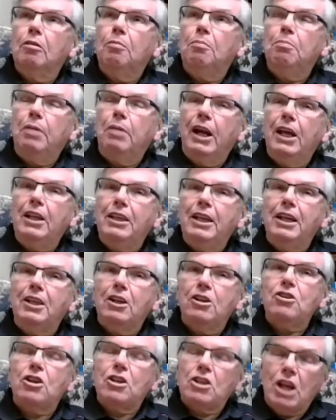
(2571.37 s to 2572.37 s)
but I think
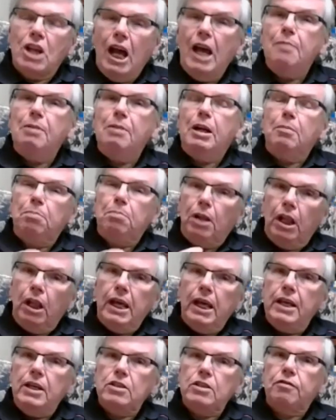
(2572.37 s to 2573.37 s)
there's a time and a
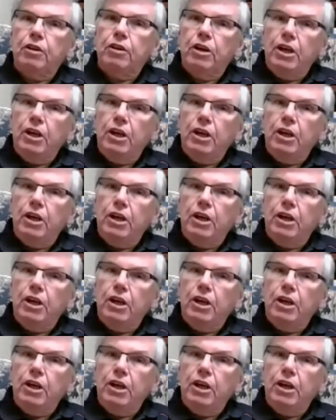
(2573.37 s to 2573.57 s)
place for